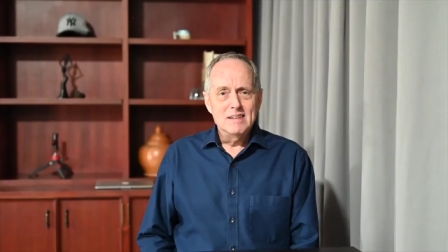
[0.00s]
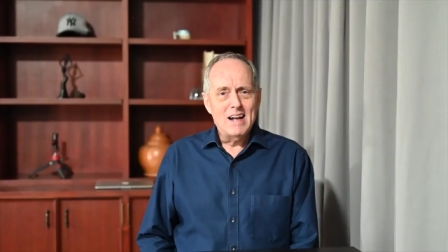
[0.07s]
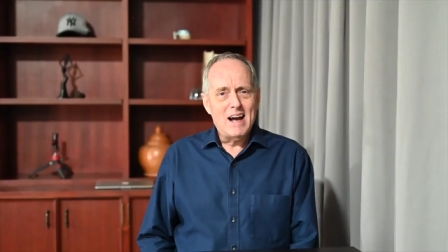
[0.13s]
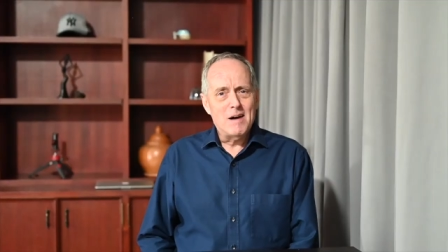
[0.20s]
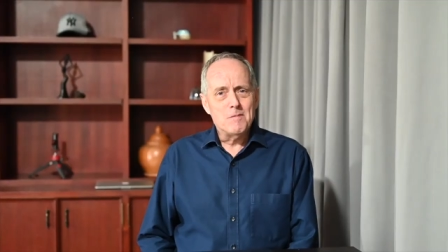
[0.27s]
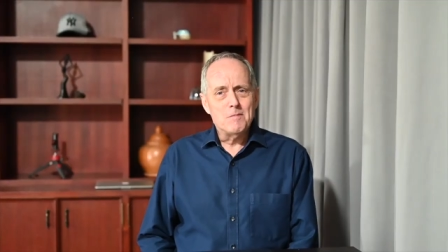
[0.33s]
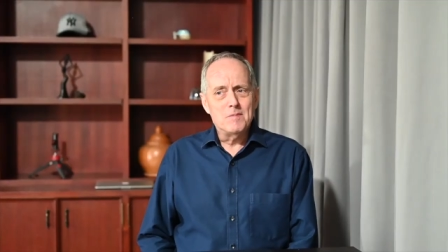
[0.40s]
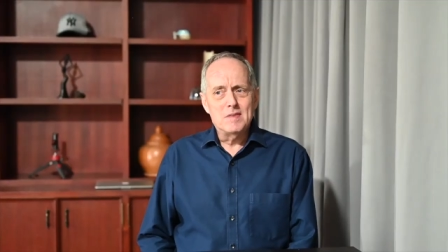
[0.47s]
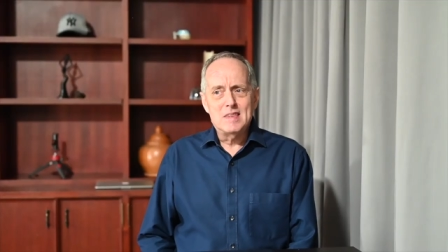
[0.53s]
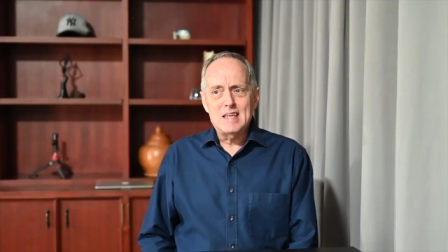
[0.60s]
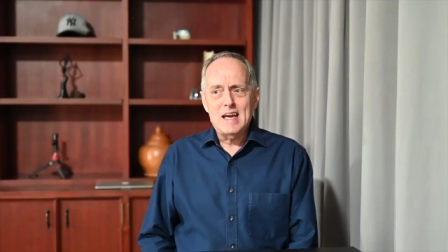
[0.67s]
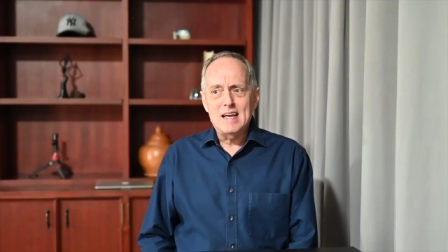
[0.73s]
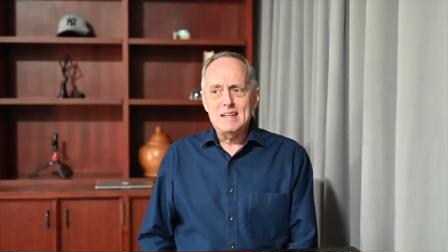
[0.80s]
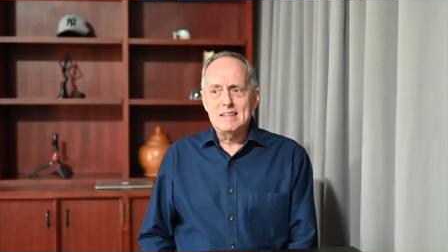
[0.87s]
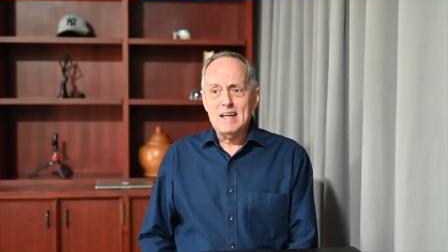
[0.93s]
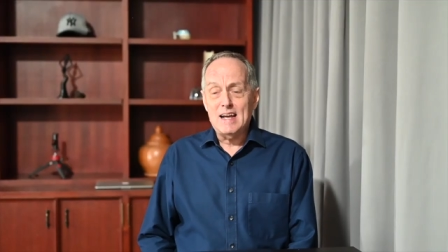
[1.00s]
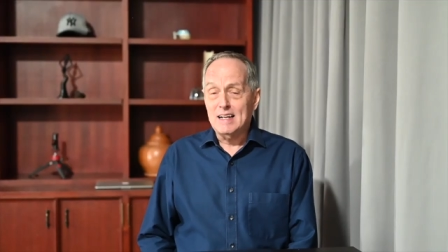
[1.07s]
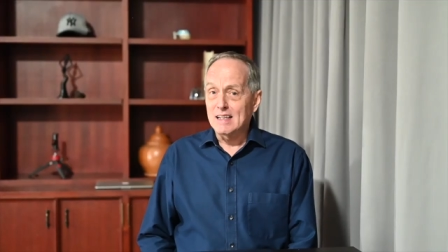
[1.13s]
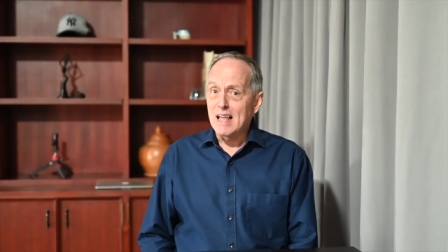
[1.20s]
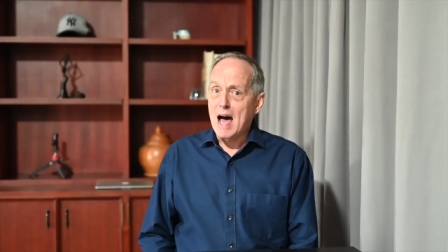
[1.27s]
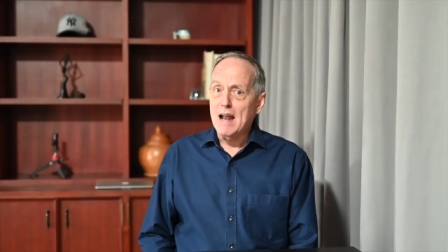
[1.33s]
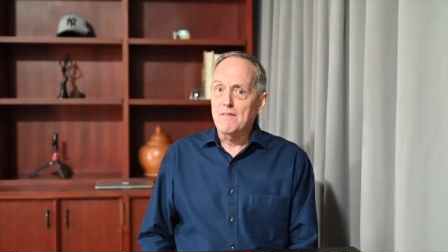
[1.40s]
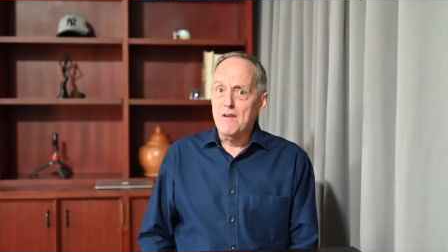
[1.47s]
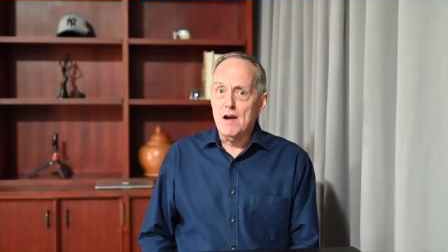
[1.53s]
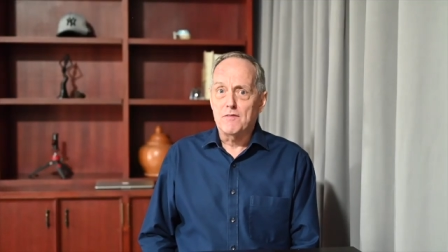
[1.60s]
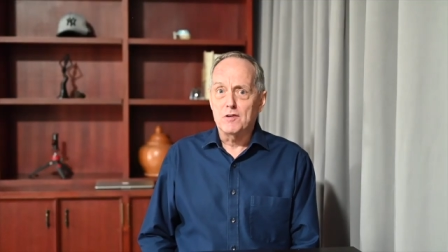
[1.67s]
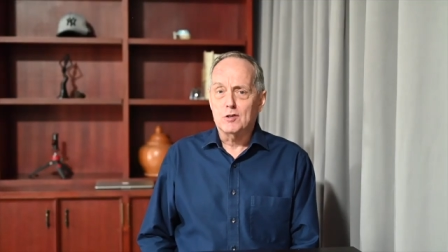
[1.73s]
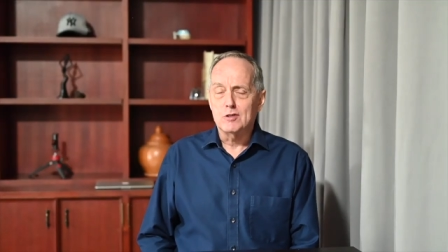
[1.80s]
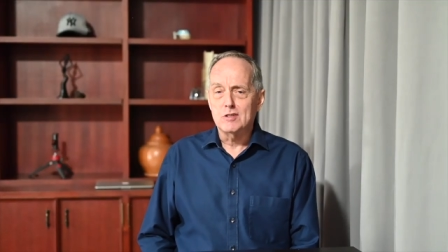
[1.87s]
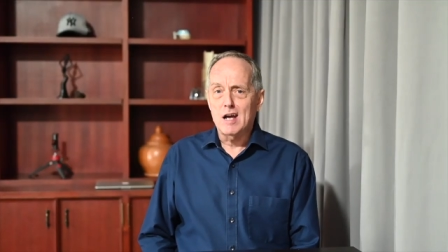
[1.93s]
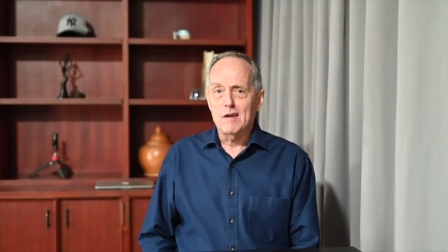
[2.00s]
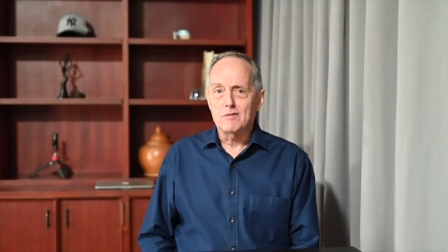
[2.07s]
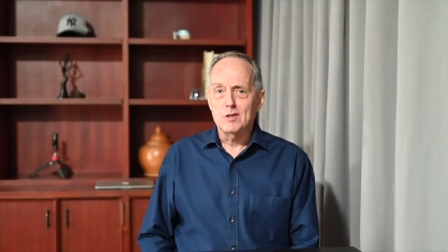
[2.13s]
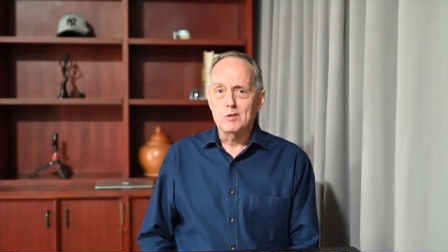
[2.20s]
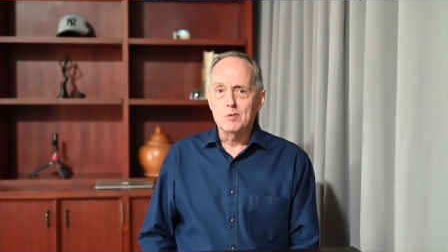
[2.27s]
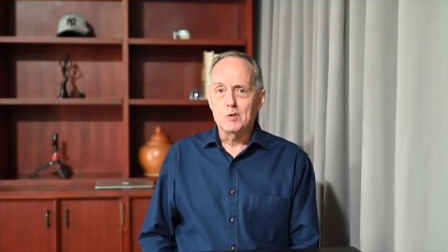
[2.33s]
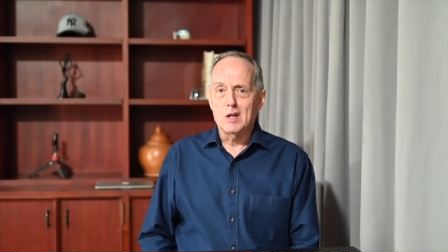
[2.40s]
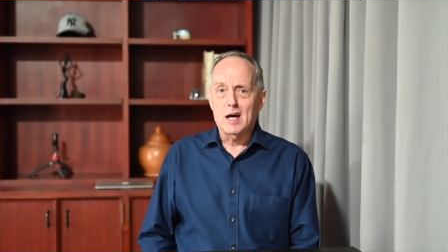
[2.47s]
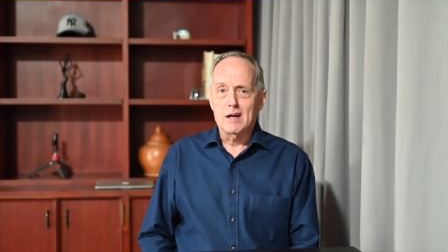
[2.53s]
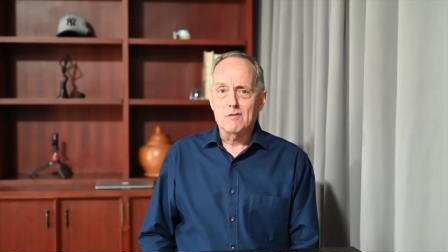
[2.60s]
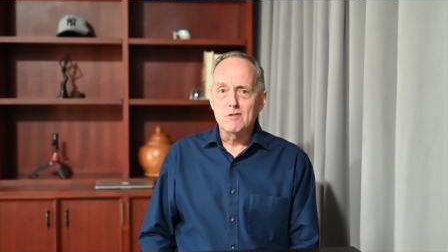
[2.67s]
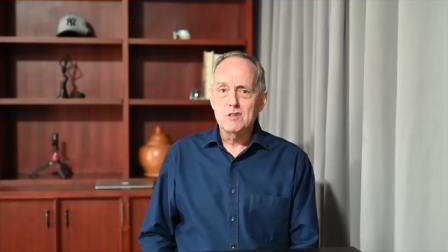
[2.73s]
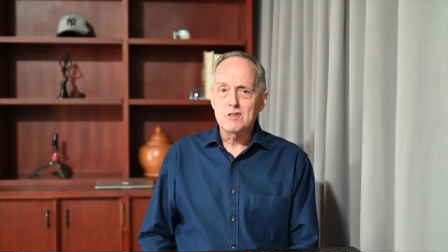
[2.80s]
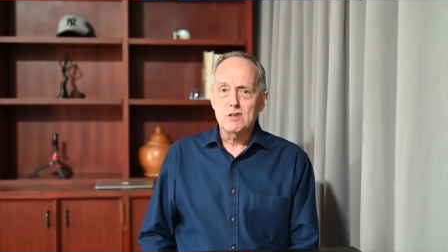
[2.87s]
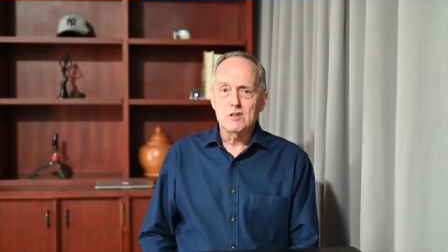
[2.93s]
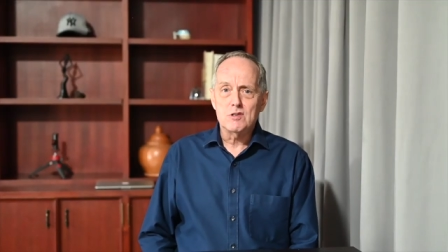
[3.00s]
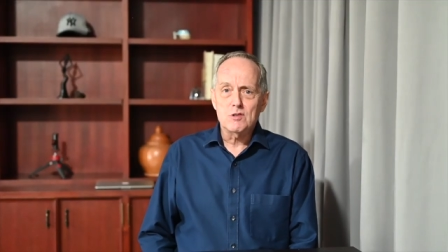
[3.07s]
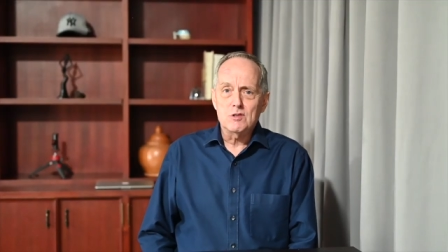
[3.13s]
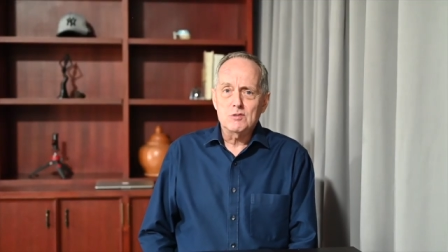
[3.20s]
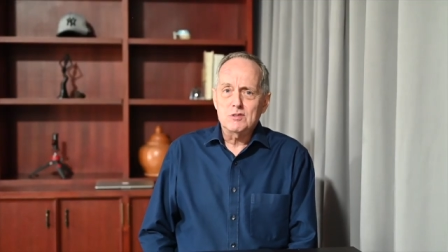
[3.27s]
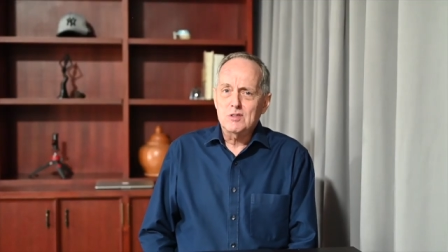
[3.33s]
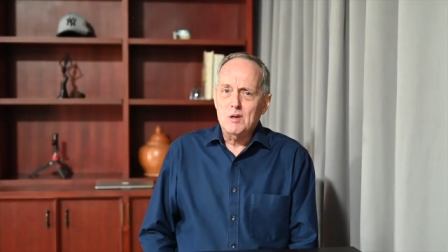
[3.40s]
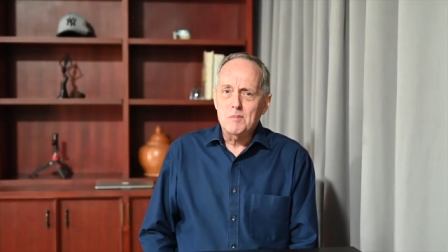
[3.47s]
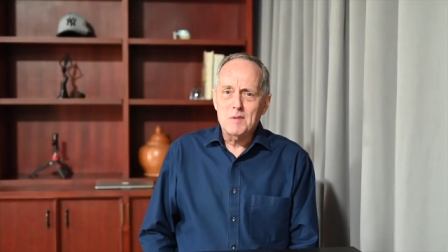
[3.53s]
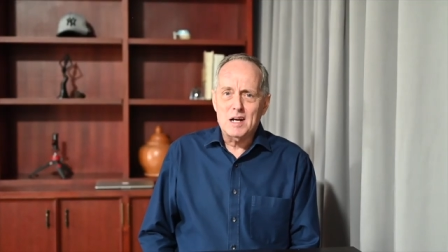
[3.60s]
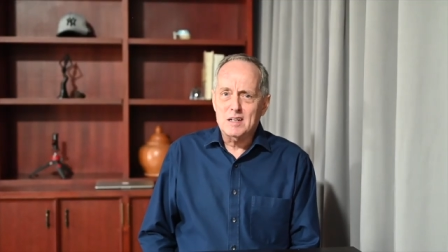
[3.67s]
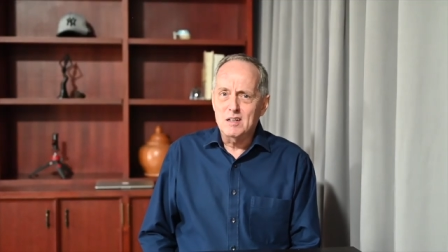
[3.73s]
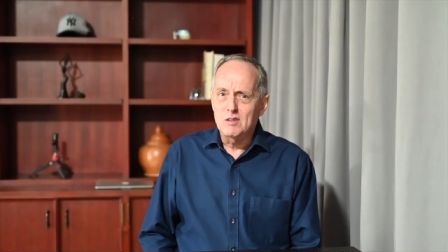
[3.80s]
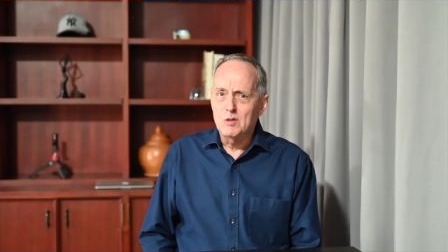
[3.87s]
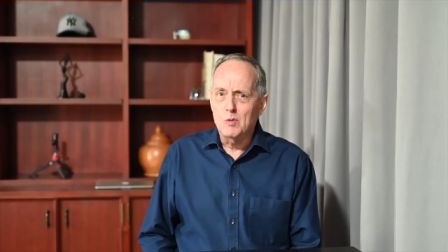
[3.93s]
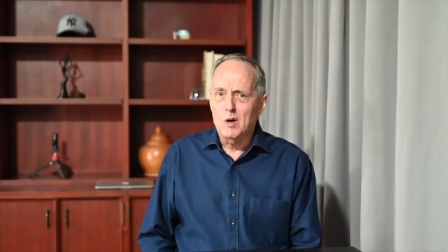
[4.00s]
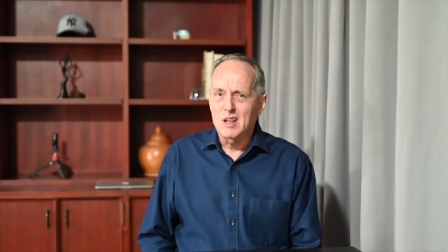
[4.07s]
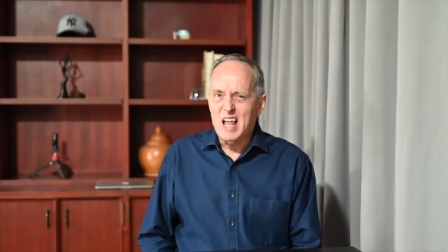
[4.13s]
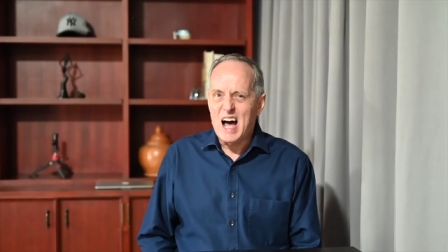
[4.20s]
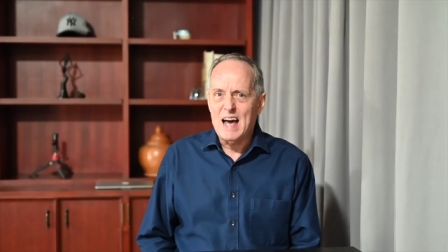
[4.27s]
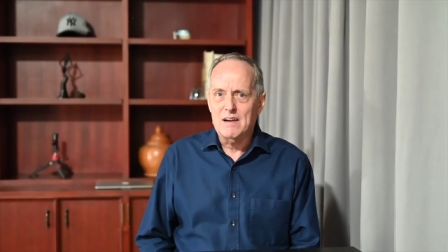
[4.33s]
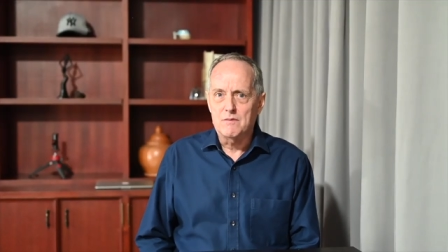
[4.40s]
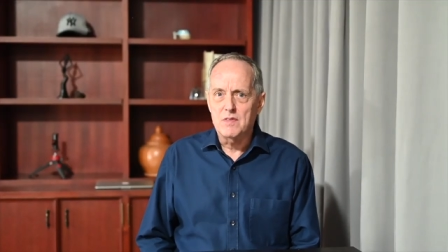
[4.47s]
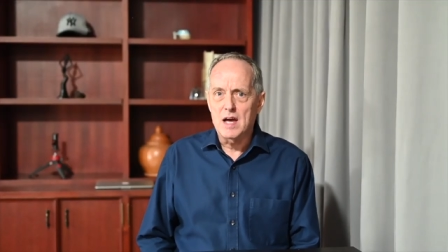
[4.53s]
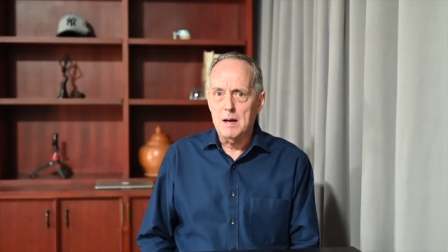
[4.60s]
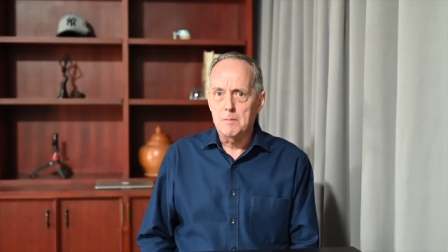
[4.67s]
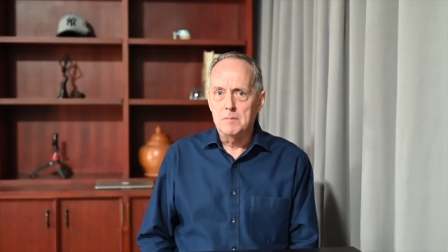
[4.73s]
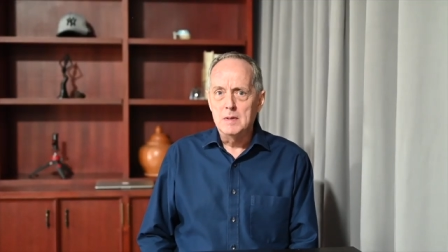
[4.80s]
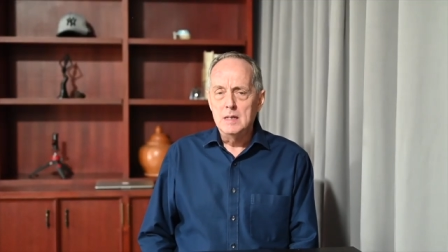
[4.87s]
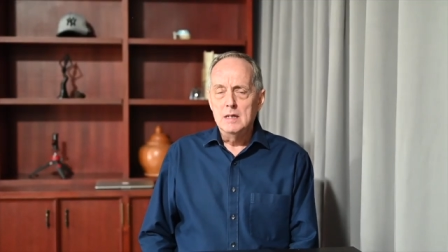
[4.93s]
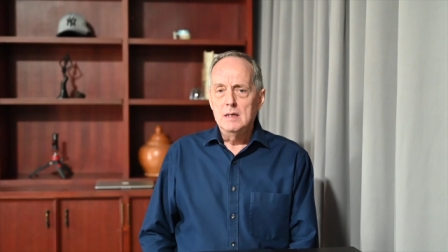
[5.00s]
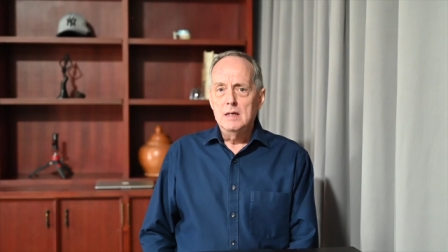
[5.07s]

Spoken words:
Now, they take a lot of effort because I have to do a lot of research, so I'm not going to do a lot of them,